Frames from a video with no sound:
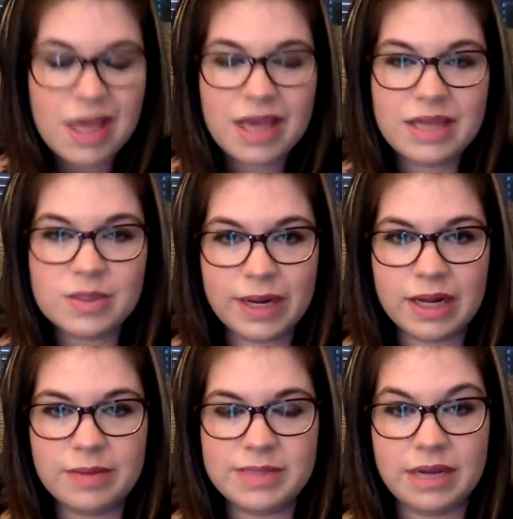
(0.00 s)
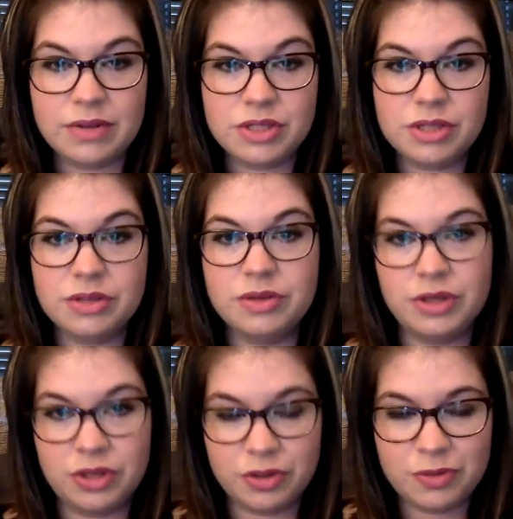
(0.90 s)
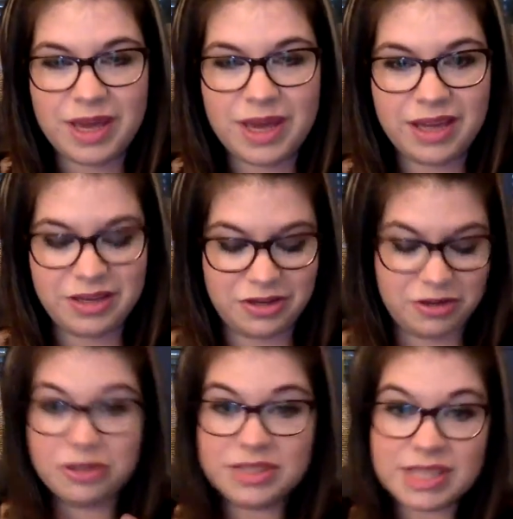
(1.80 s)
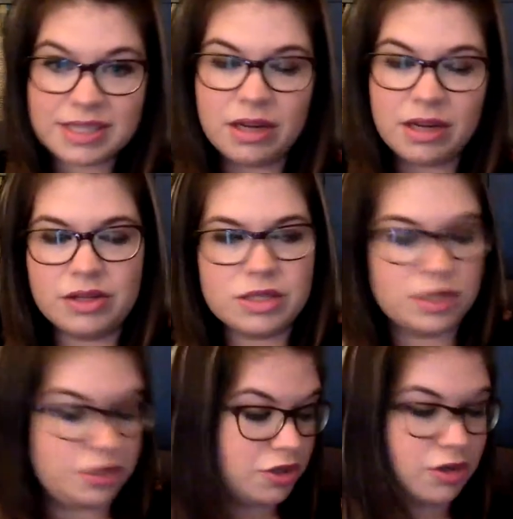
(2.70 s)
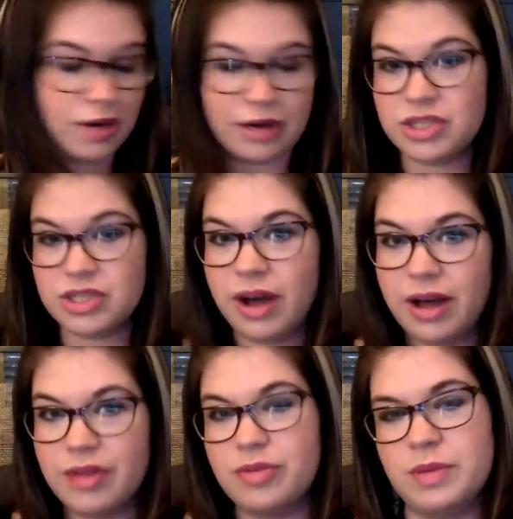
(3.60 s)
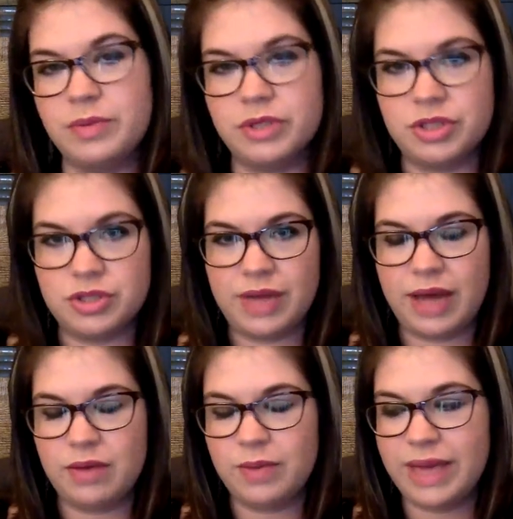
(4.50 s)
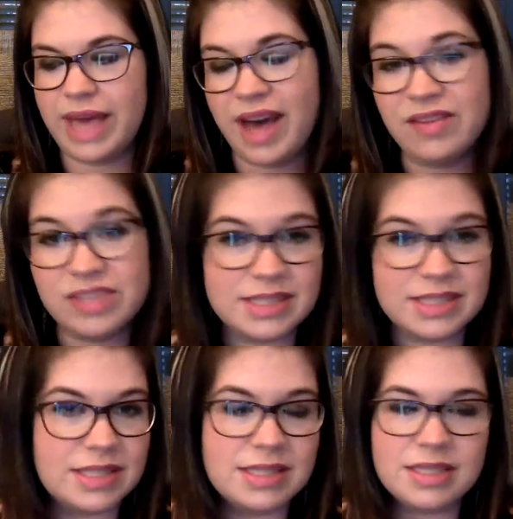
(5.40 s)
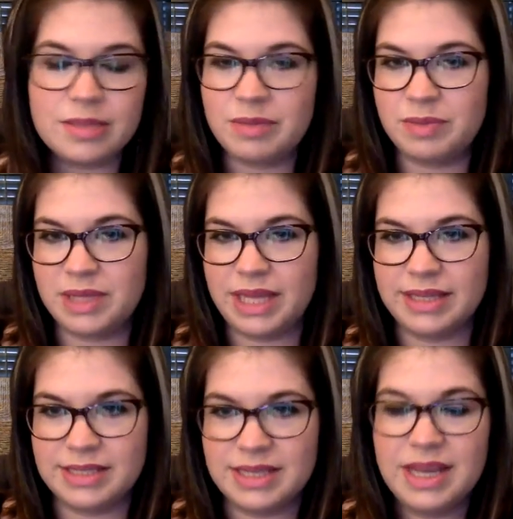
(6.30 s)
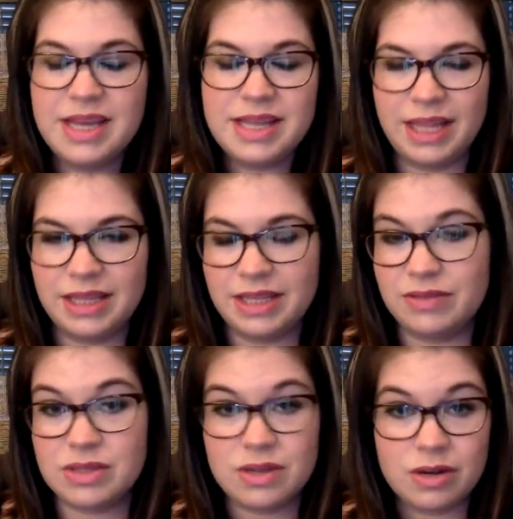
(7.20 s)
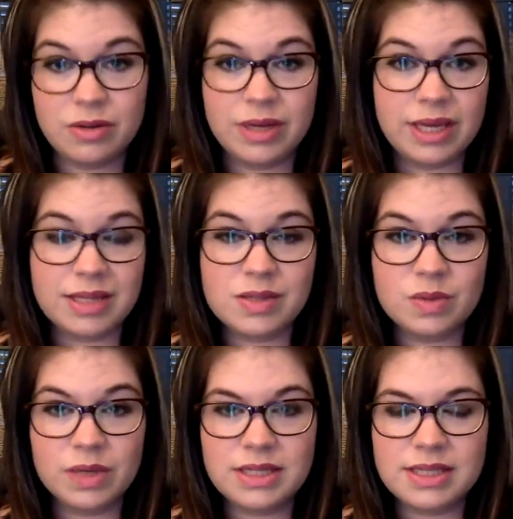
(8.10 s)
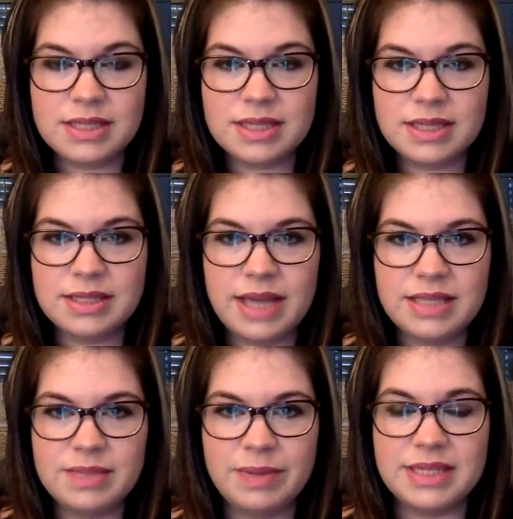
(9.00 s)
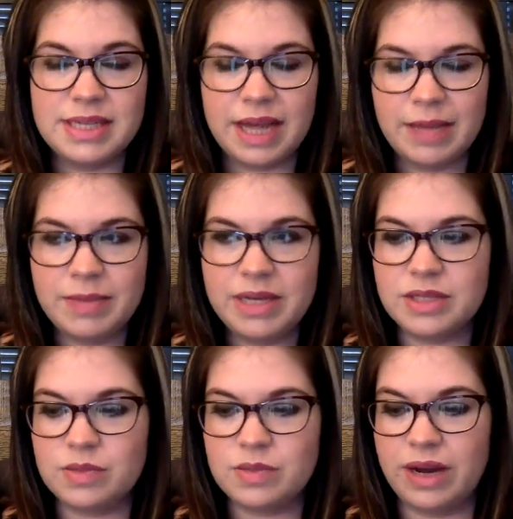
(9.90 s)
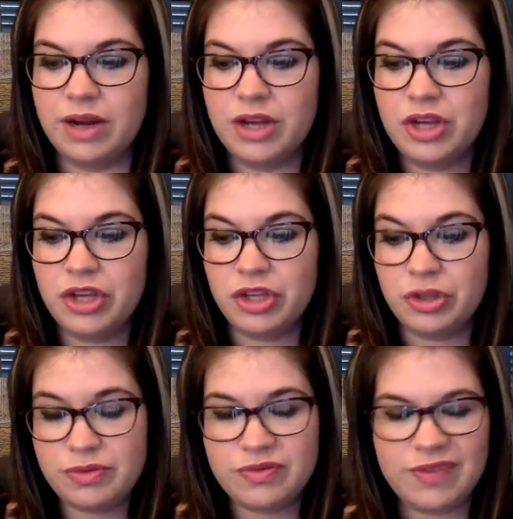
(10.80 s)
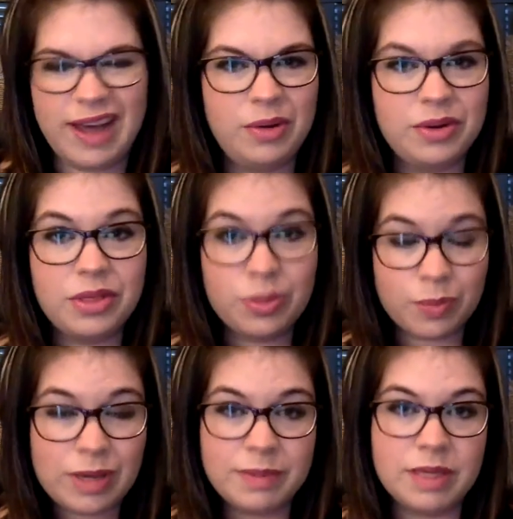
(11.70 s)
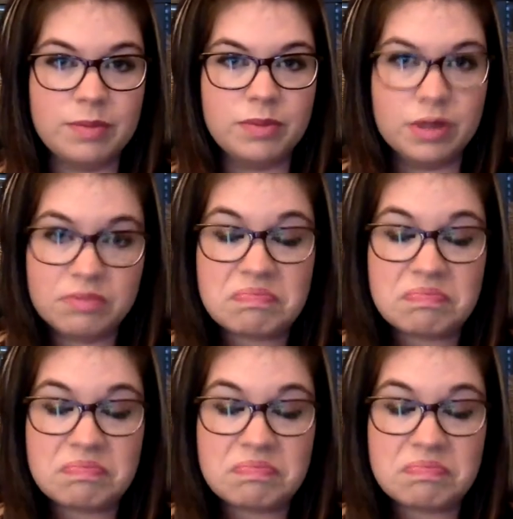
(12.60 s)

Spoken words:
is what it comes down to. You made, your $60 and you turn around and taught other people to do that. And we have a system in place that leaves no guesswork to success. But a diamond is where you found 3 people,